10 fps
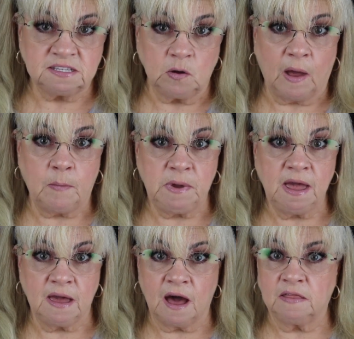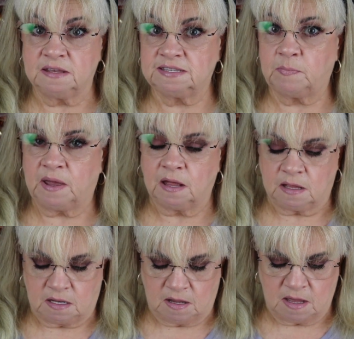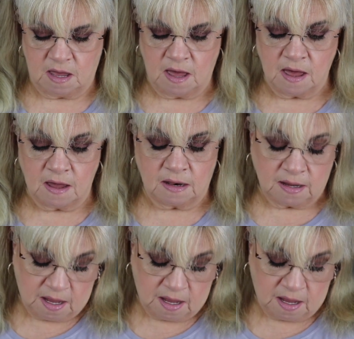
So happy I got this palette. I